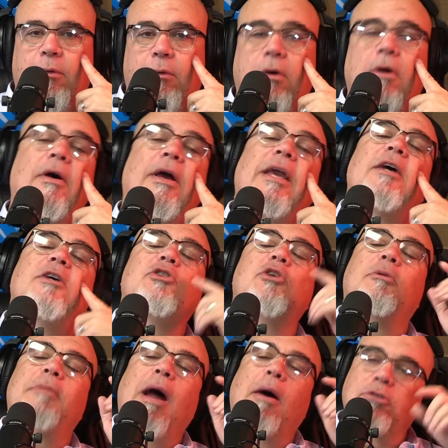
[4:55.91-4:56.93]
Well, he
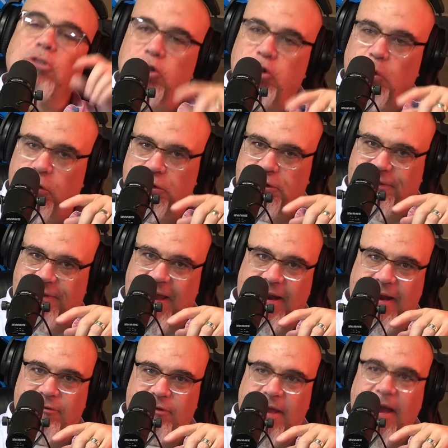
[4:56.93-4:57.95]
assumed I was a Georgia
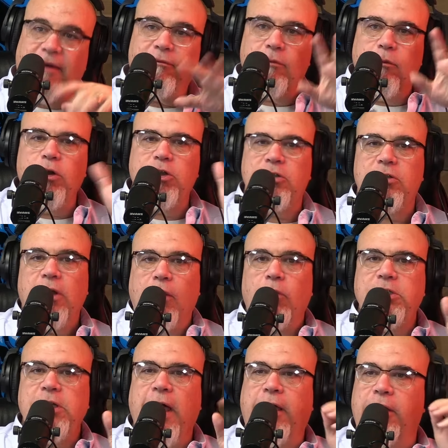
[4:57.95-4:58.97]
fan after that, oh. which
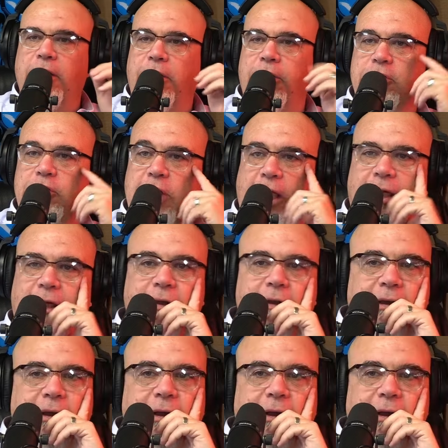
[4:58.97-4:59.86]
which I can understand.